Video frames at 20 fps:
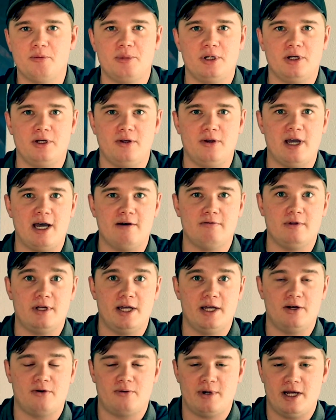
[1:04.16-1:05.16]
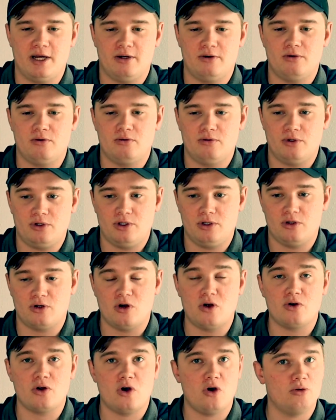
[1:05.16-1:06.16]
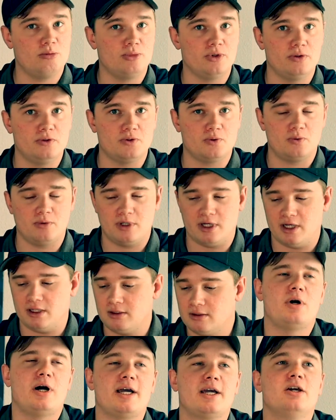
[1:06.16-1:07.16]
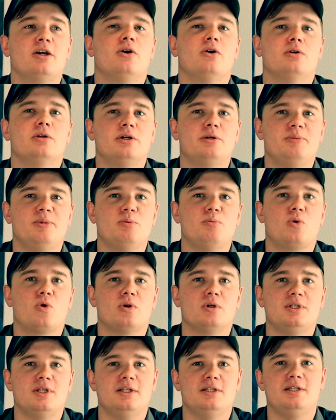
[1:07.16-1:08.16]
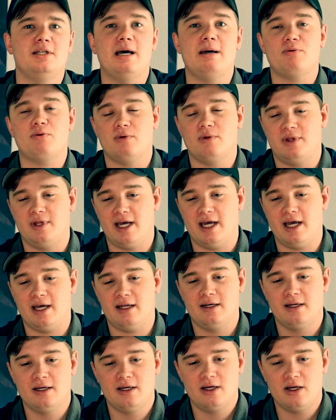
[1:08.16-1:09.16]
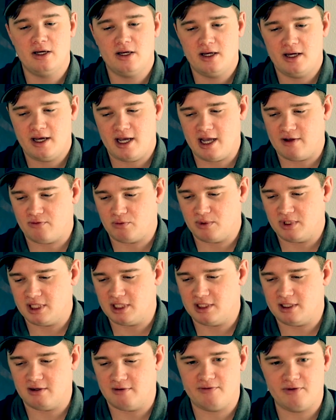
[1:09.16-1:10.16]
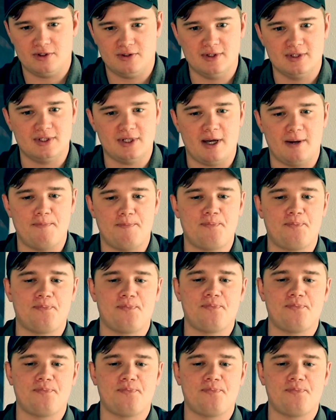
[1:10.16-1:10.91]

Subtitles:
beer you have lying around, your own home brew as well. I could go a little bit more into depth with that after we get done filling this up.